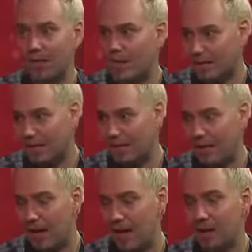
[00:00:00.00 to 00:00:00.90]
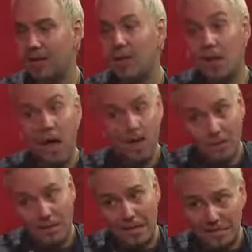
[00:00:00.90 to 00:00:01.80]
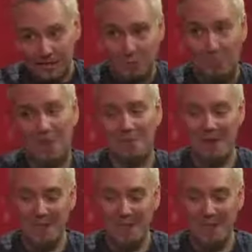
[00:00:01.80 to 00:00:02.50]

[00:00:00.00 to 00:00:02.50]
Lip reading: tight deadline. Not as intense as Runway,